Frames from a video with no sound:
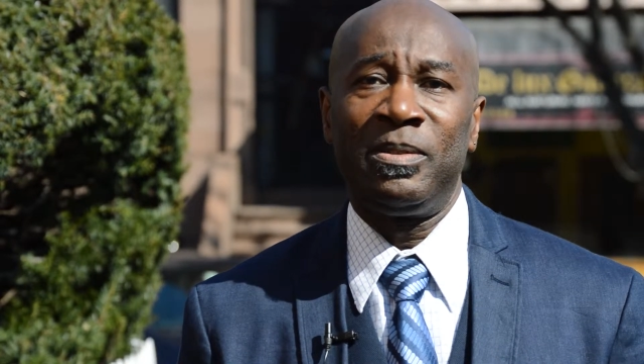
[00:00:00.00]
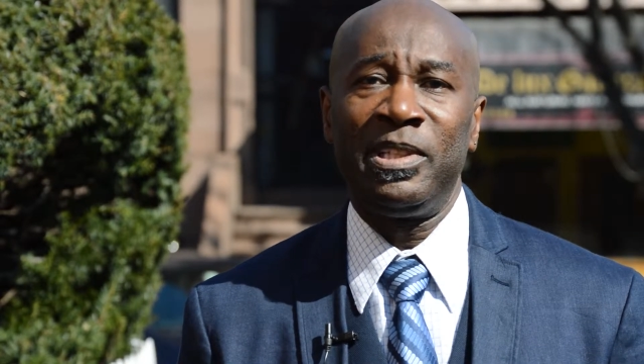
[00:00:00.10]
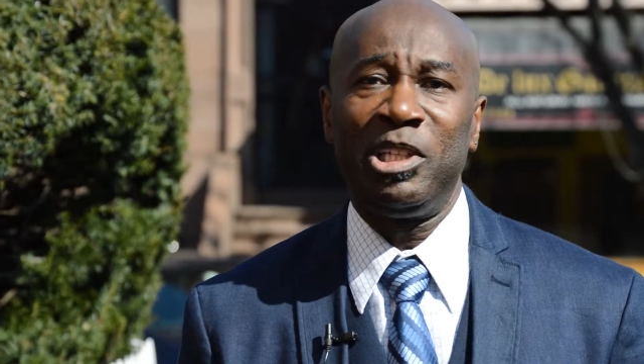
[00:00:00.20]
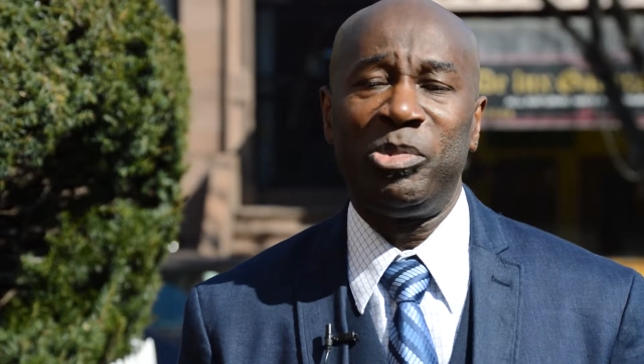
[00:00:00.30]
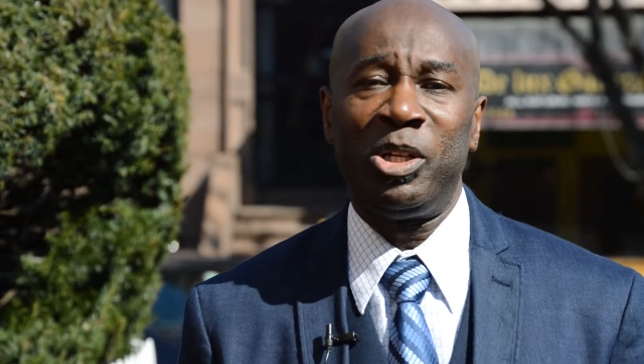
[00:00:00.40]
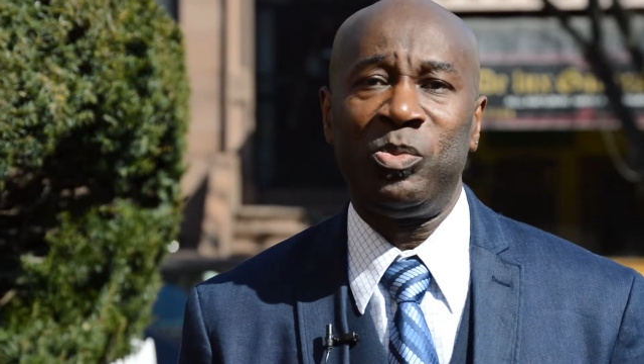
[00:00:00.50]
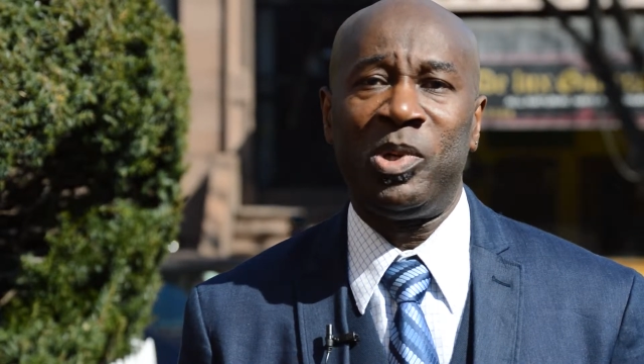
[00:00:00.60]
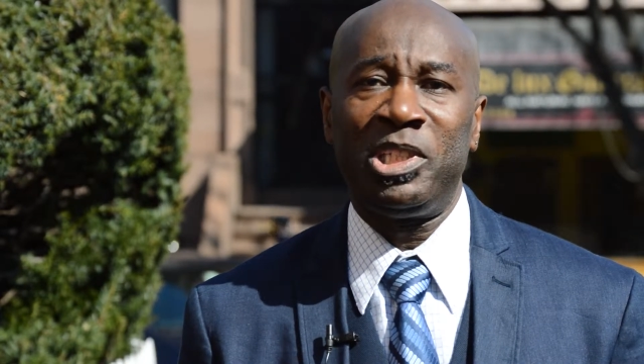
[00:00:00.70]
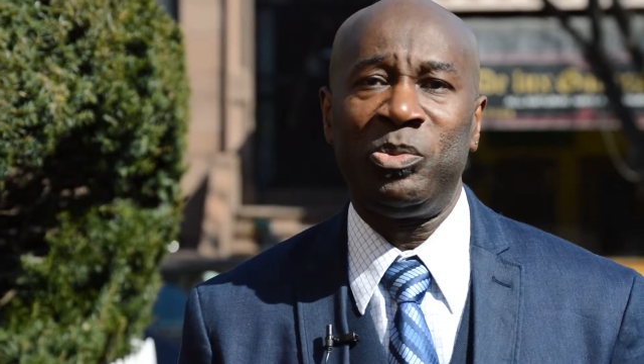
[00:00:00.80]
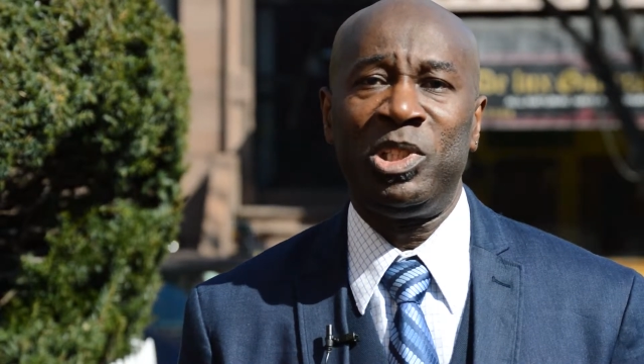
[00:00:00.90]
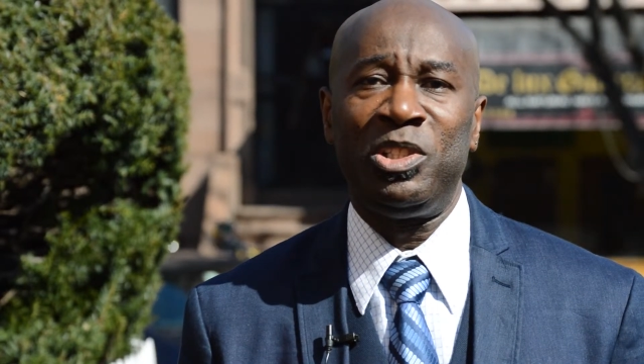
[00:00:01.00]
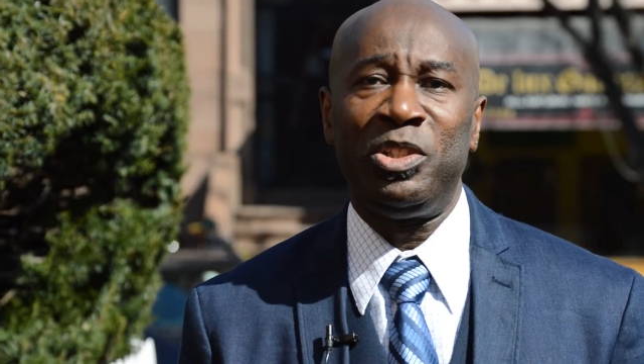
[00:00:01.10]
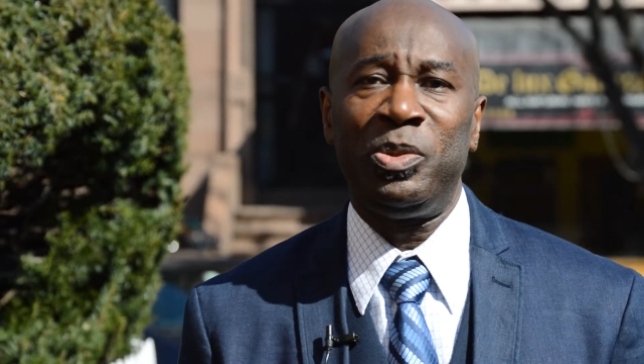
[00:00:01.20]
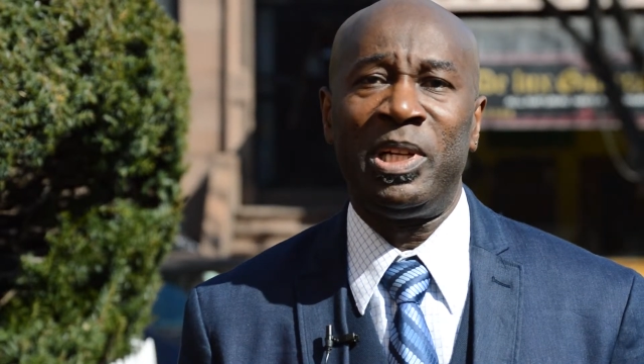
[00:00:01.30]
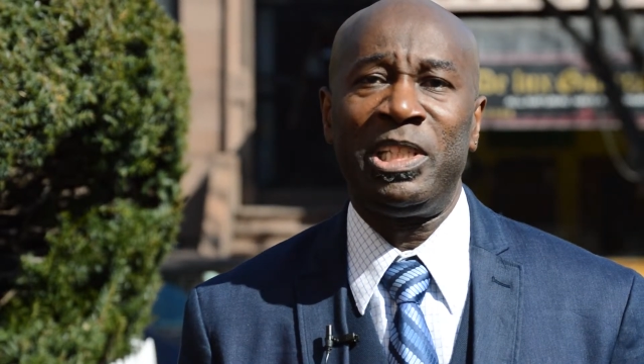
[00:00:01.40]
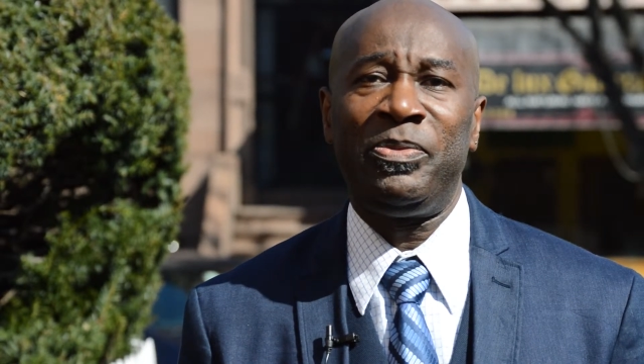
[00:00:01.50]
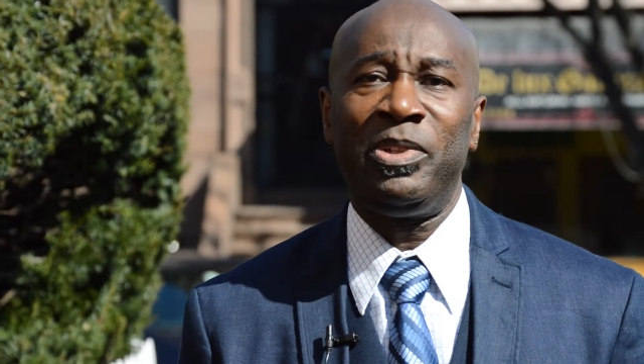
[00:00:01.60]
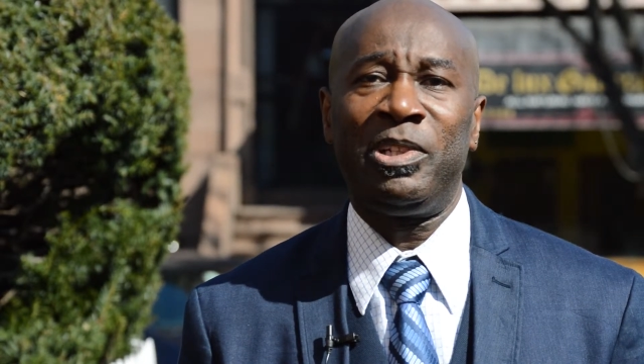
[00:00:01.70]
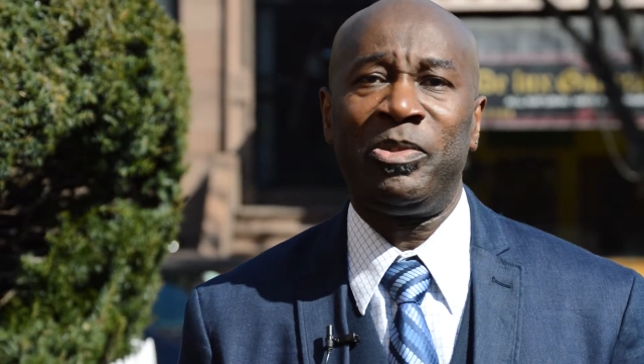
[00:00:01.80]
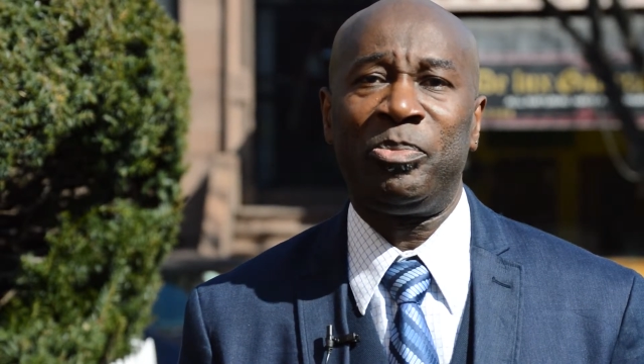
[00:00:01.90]
Think about what it will do. And if
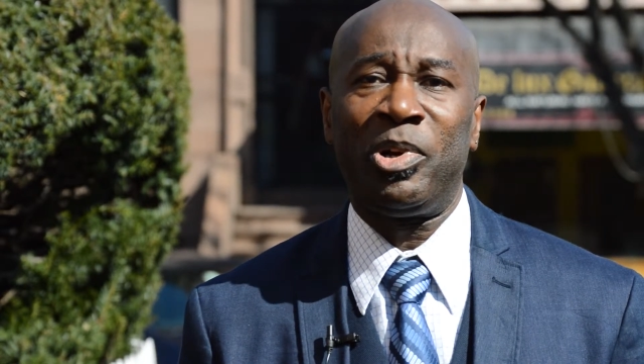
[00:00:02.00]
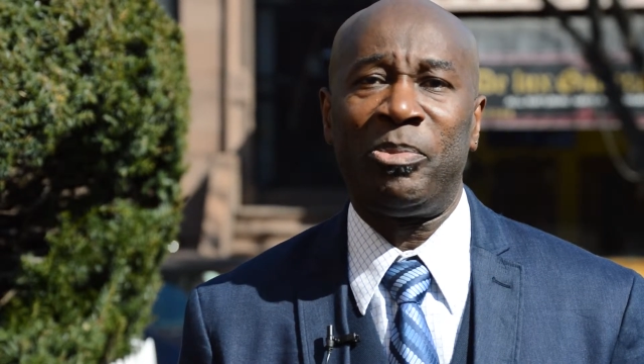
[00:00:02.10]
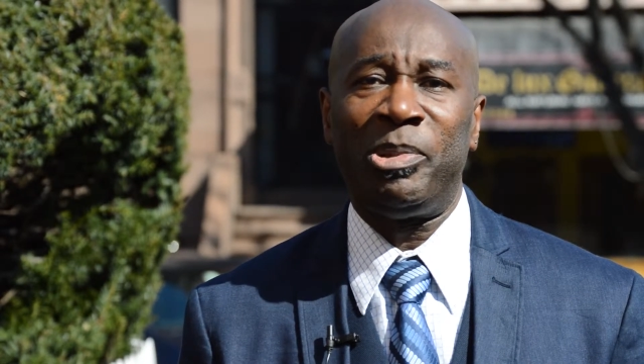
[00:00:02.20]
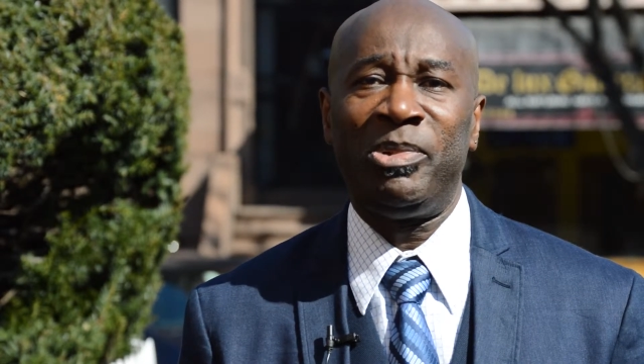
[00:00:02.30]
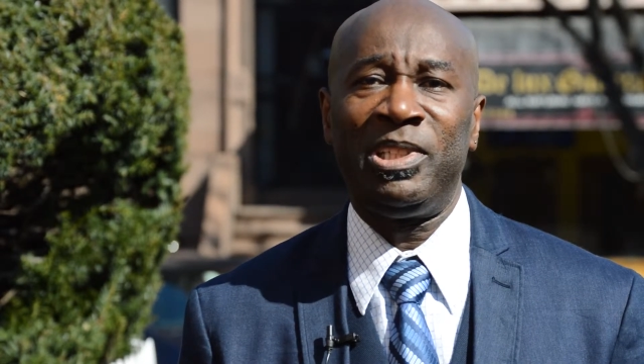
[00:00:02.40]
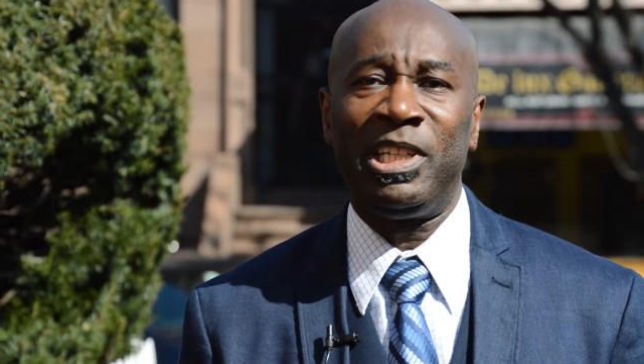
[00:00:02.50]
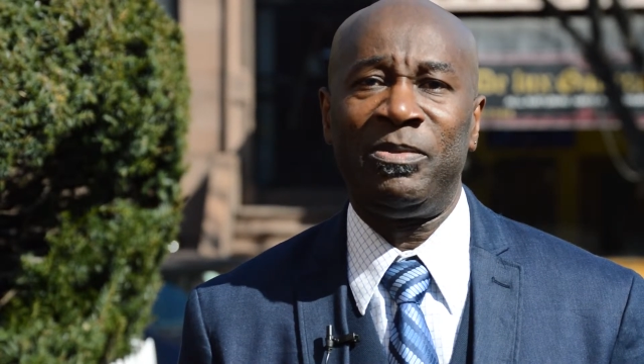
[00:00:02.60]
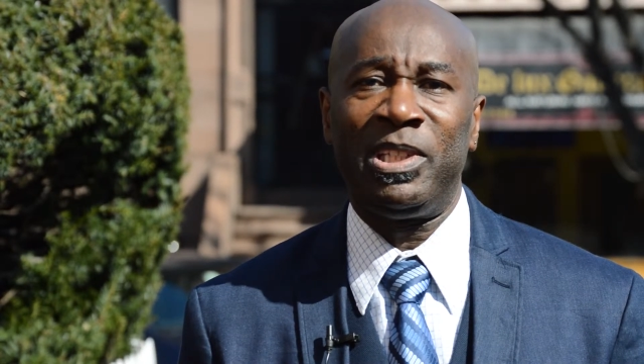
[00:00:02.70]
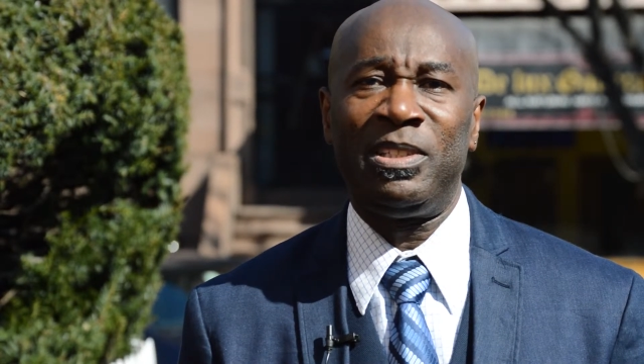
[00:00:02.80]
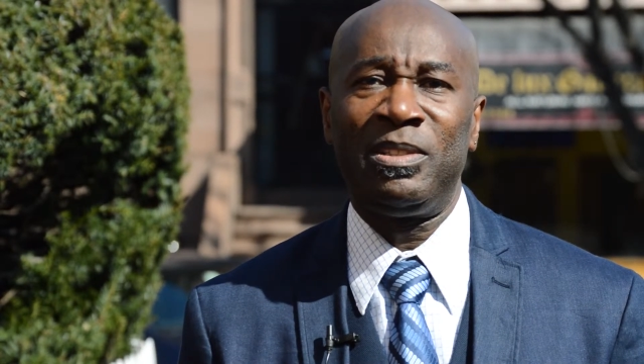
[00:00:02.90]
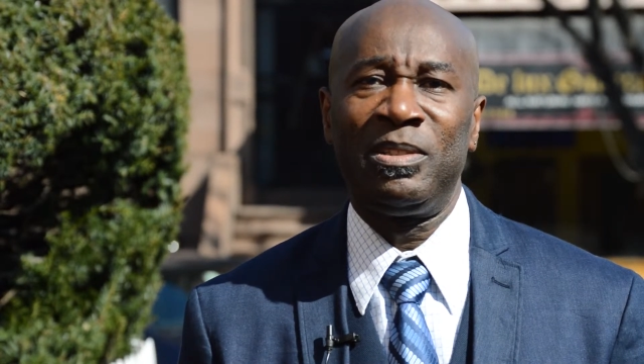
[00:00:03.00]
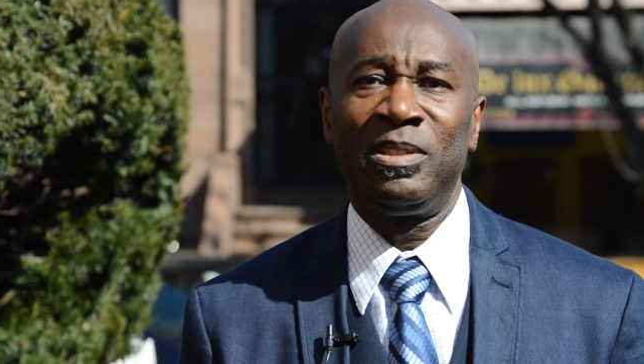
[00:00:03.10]
you have a problem in giving,